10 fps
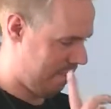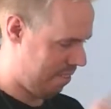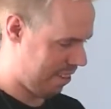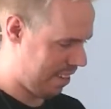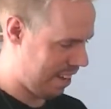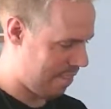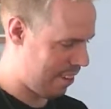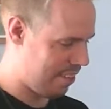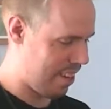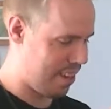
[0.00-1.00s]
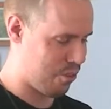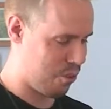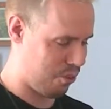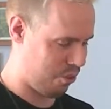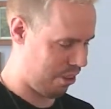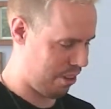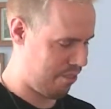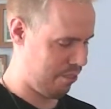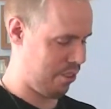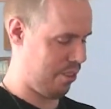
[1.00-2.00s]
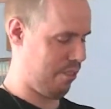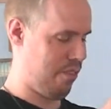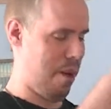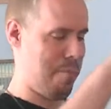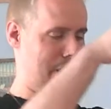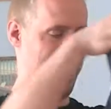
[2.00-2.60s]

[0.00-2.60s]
one thing I'm gonna say it's good to call. It feels good. Fabric